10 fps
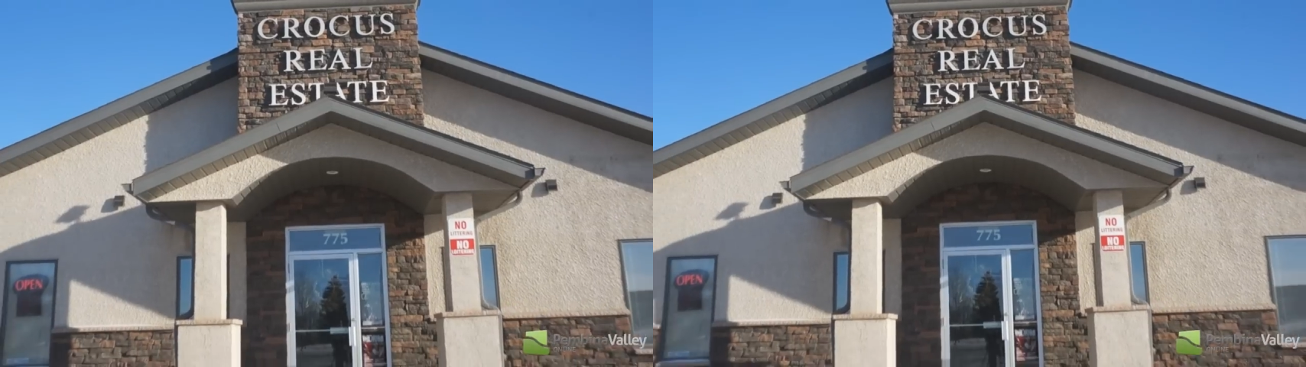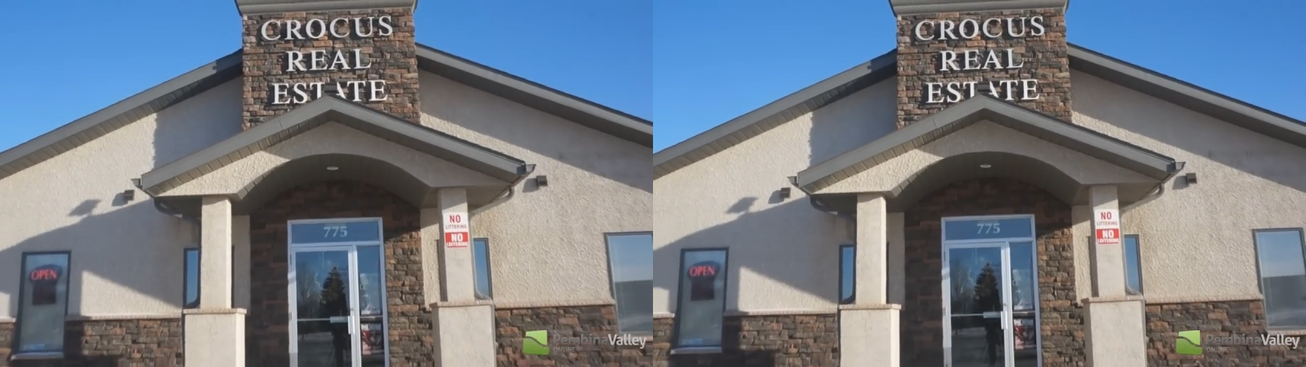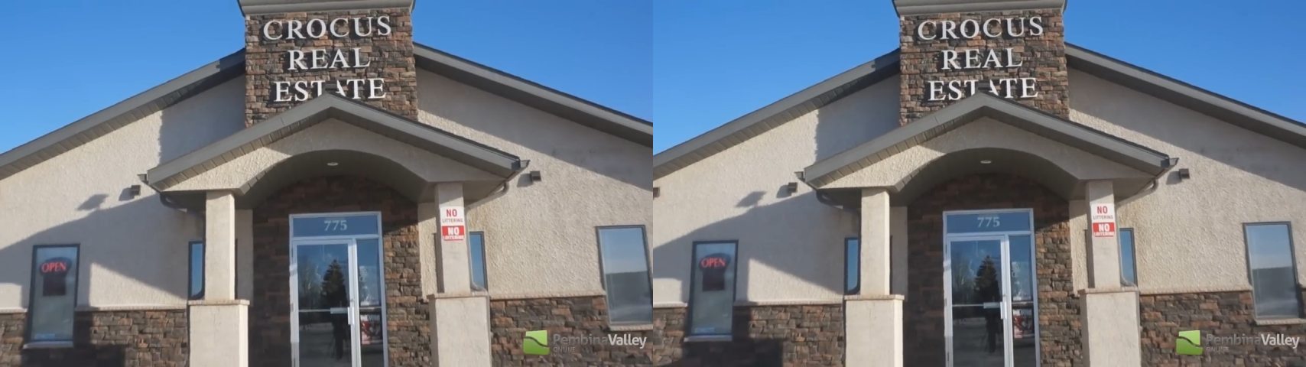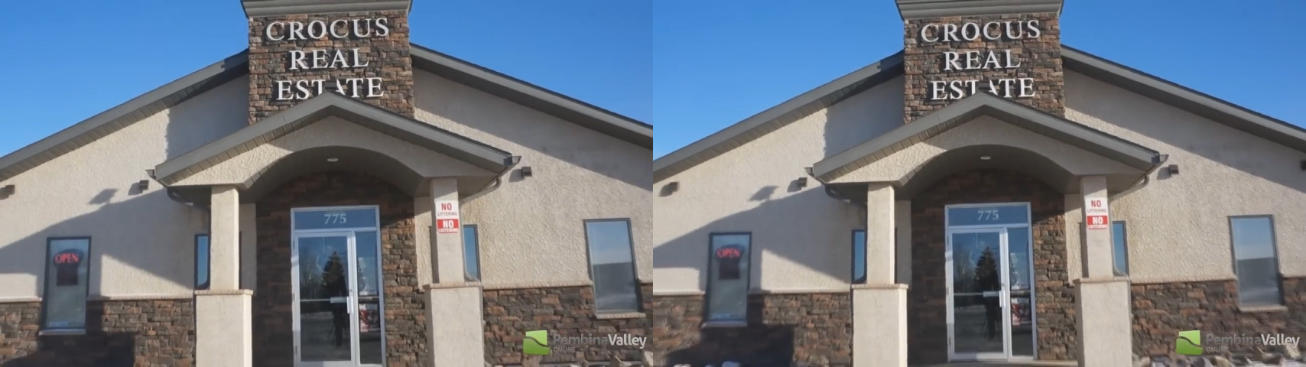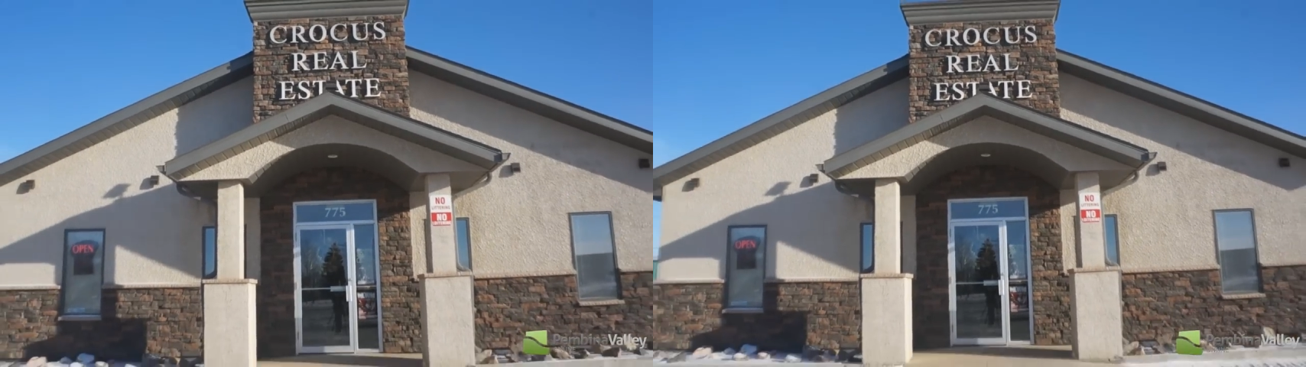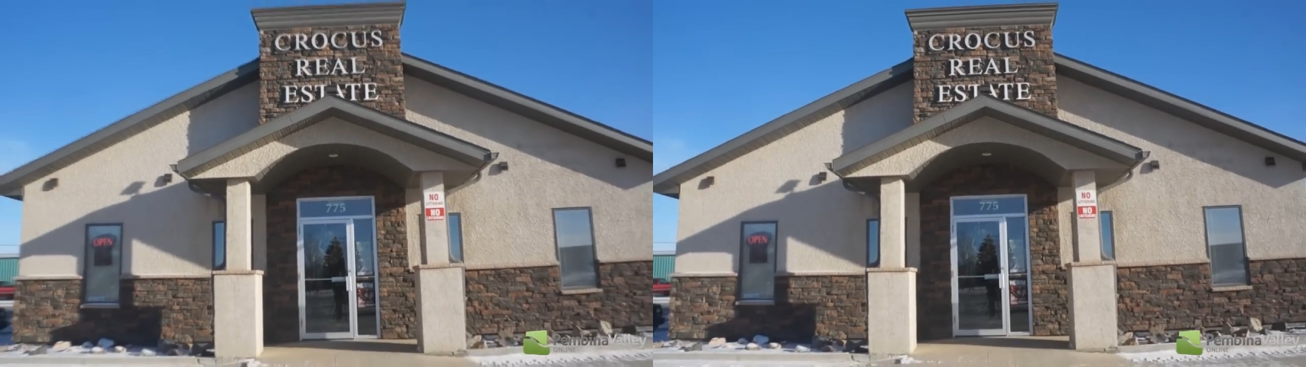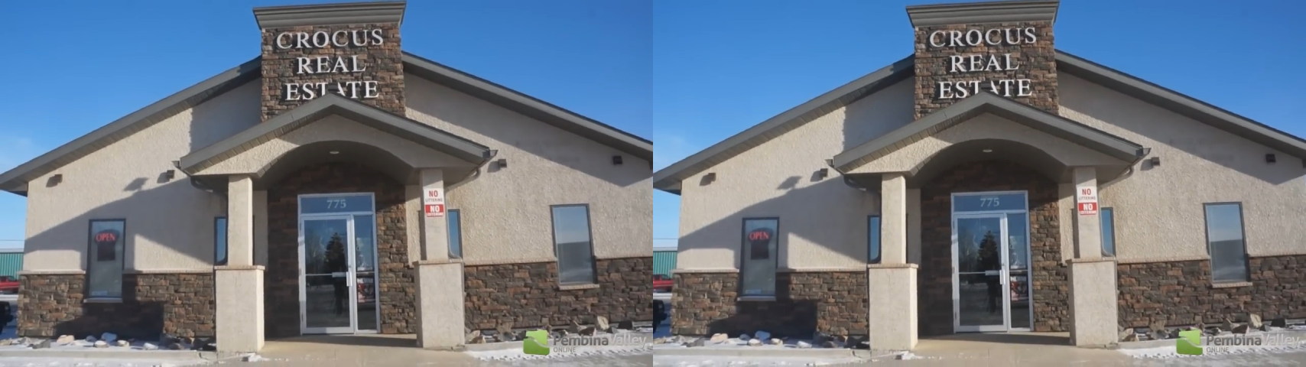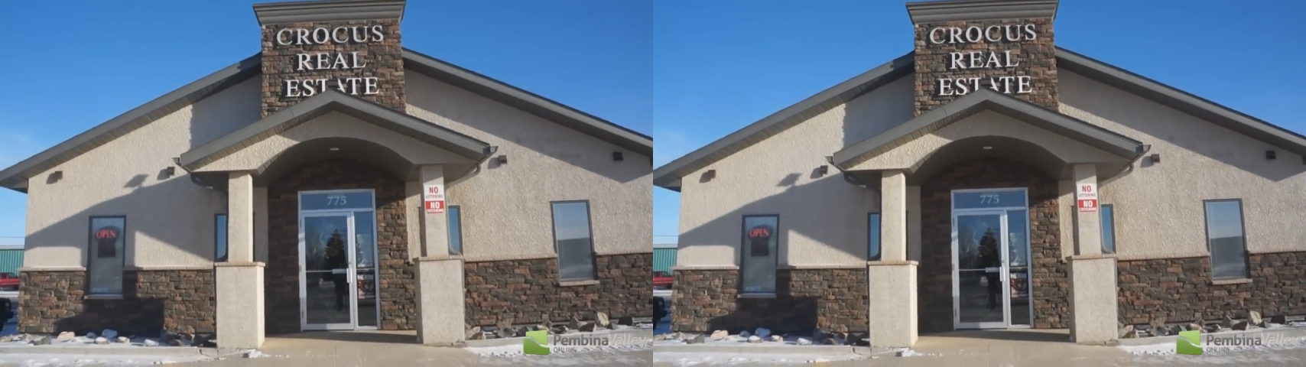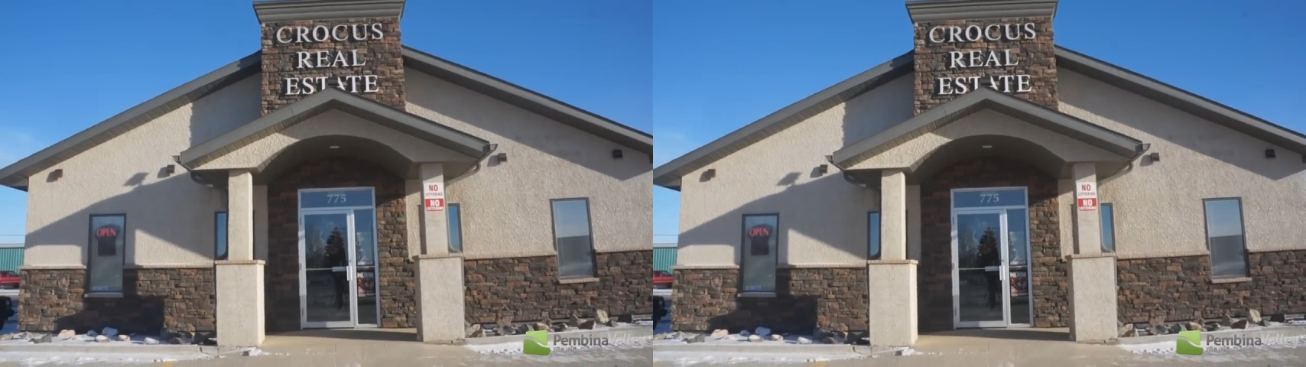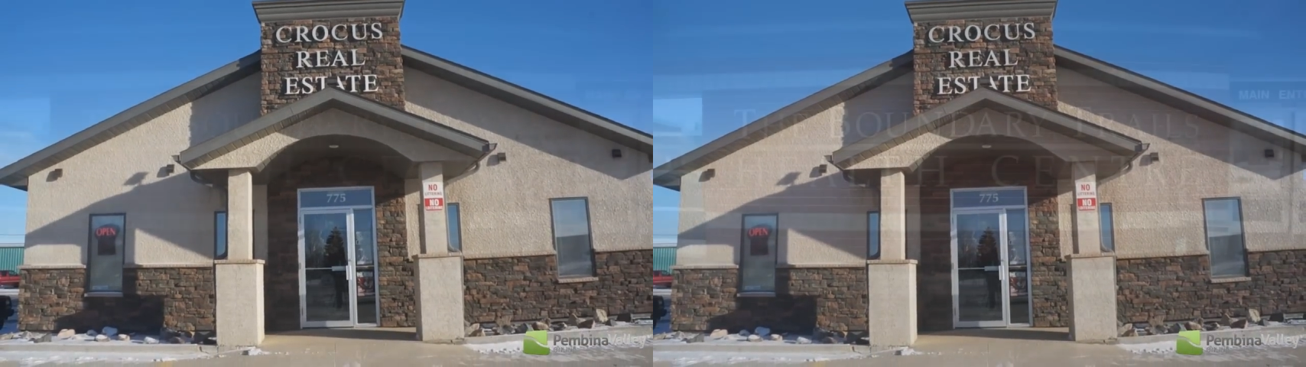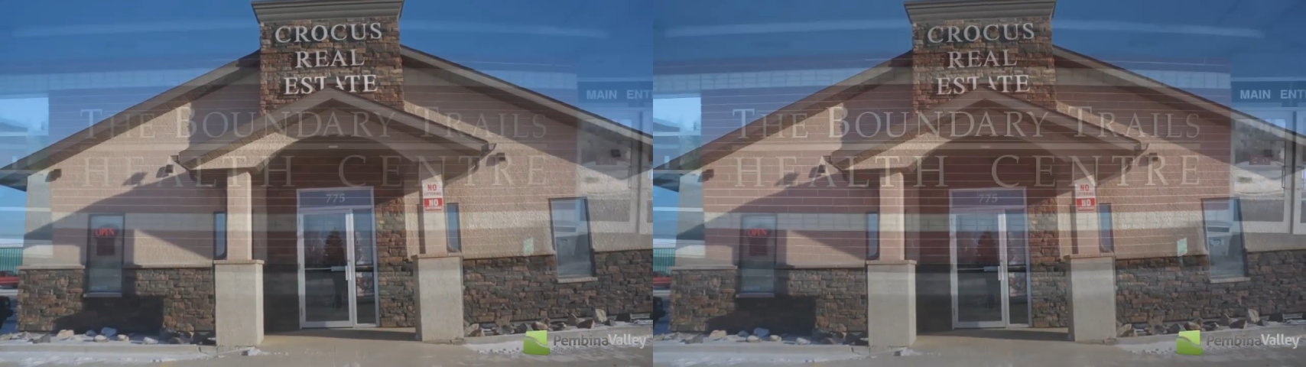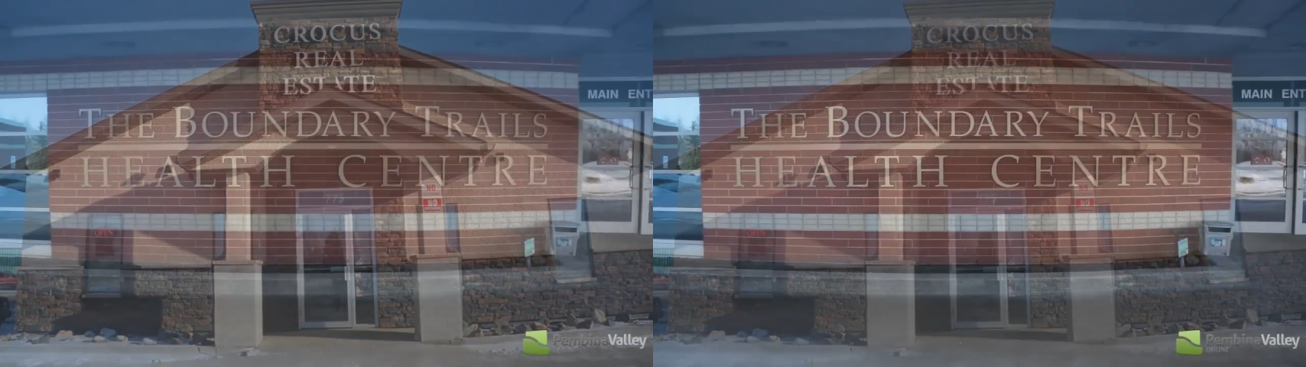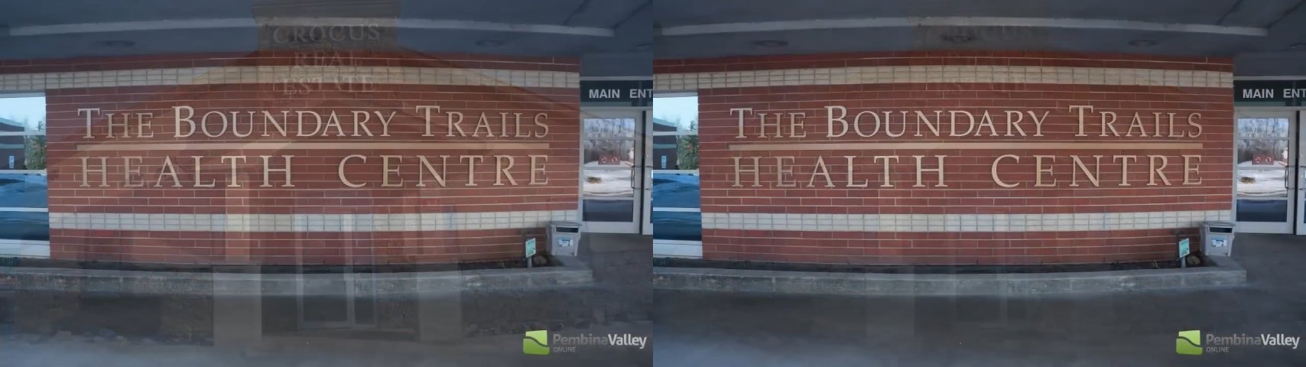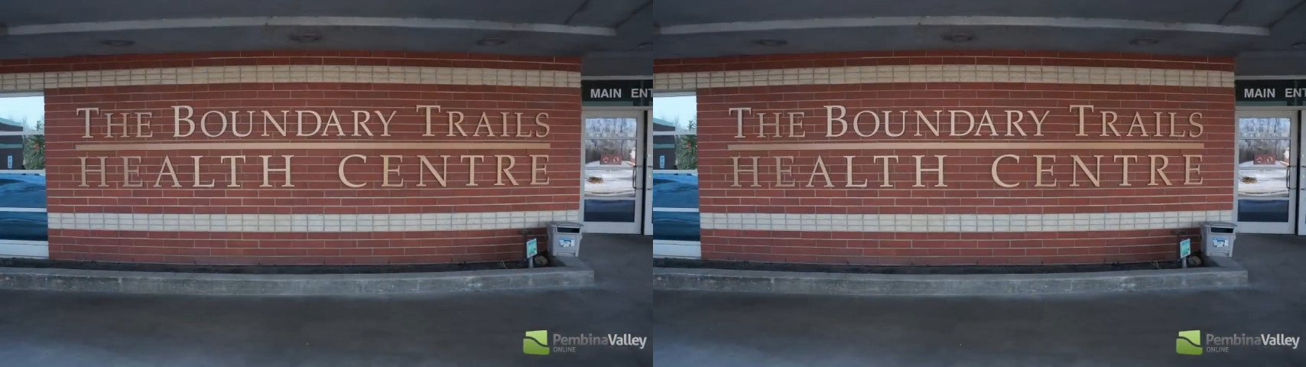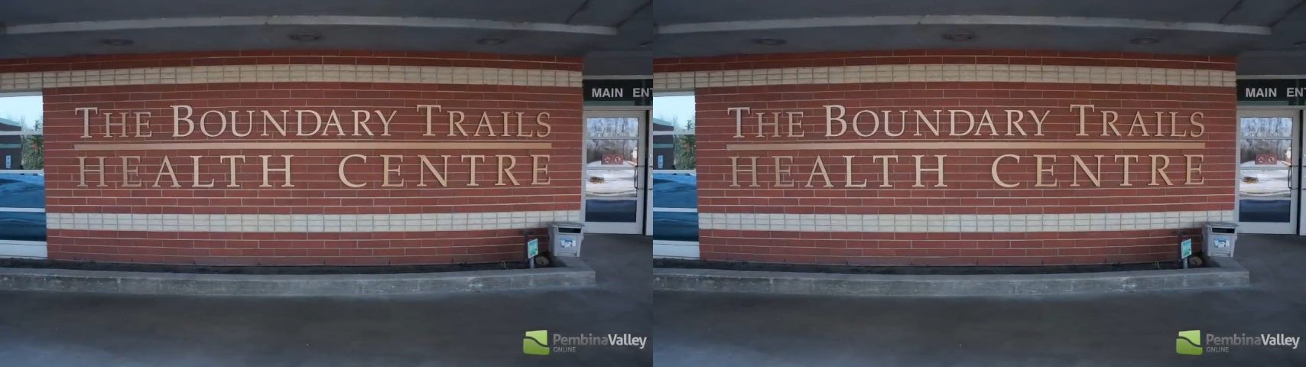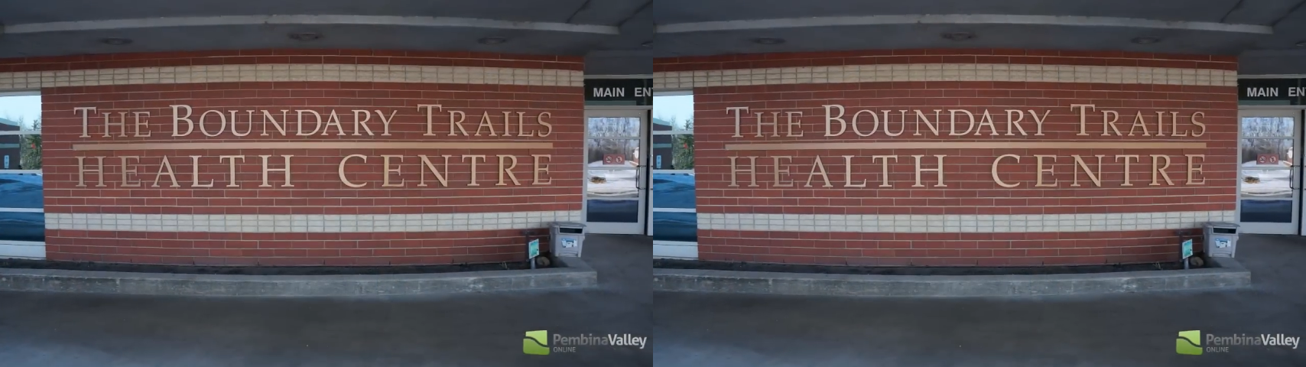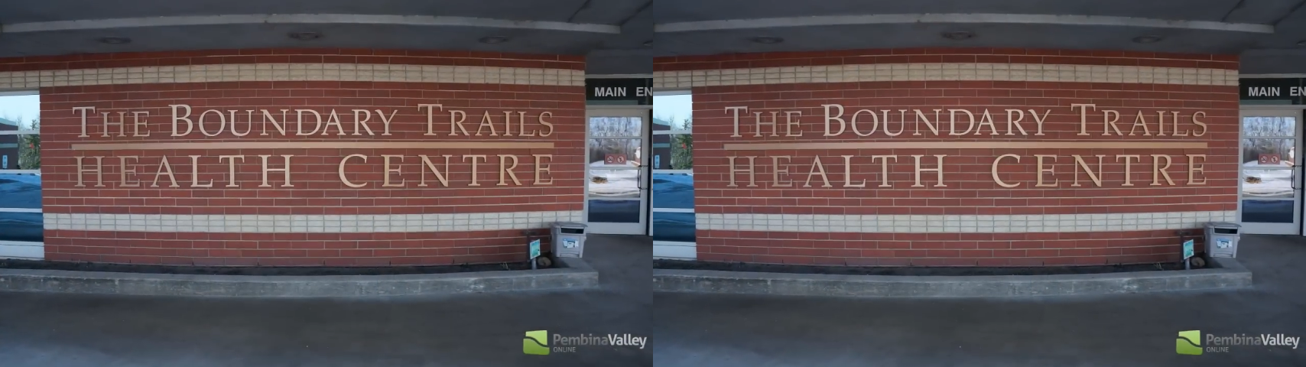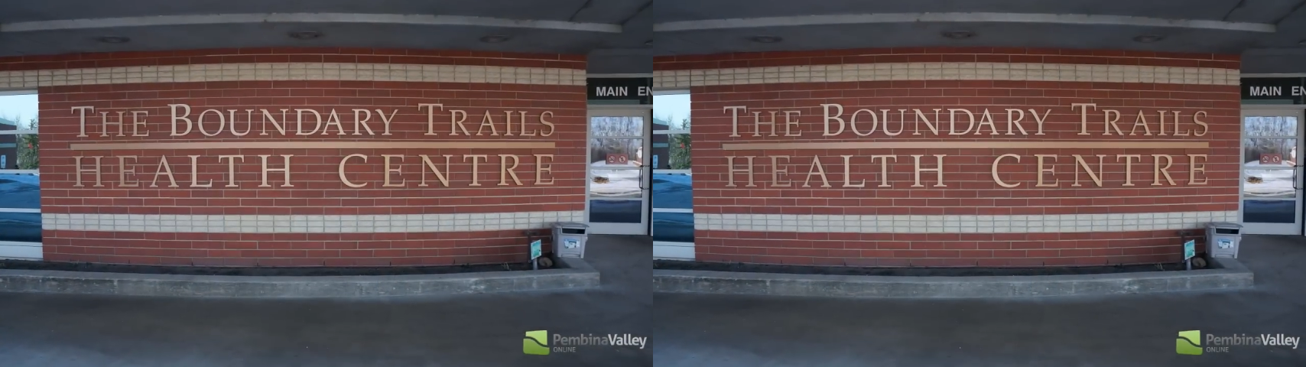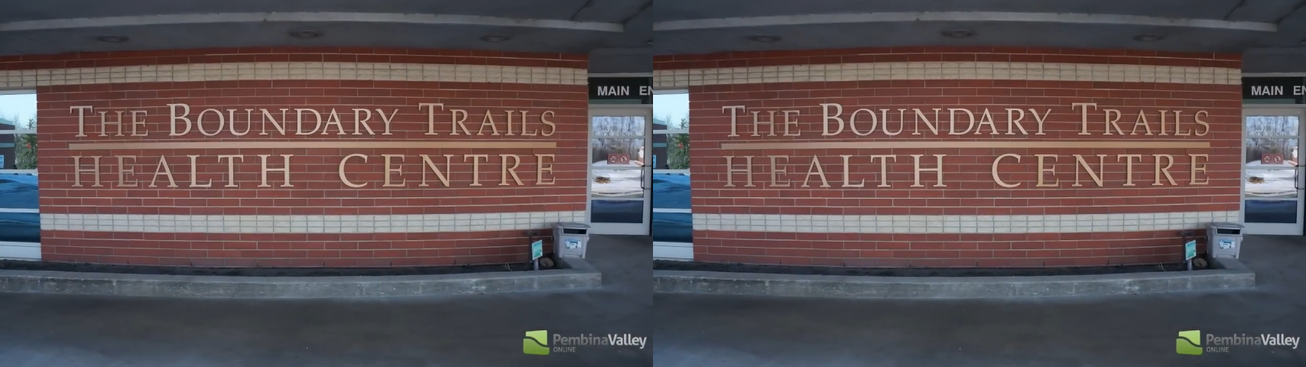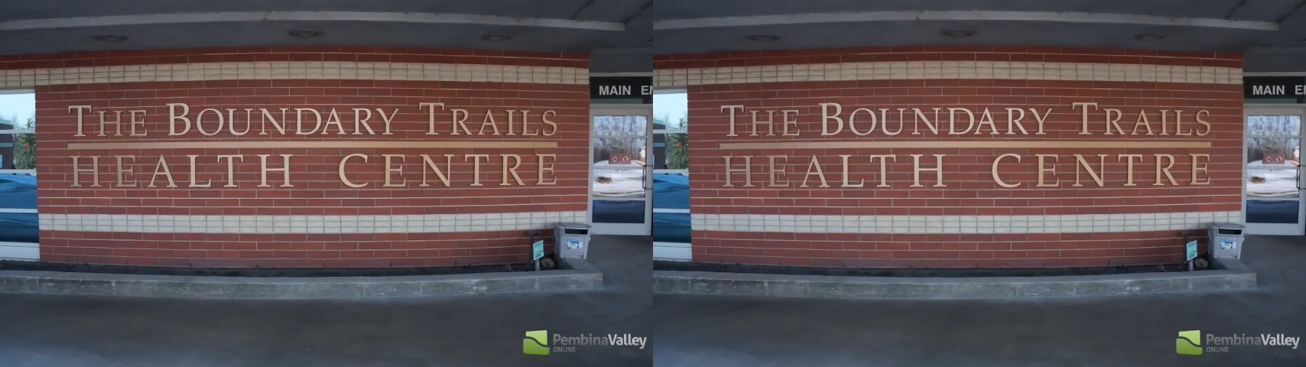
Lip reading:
Nobody's mouth can be seen.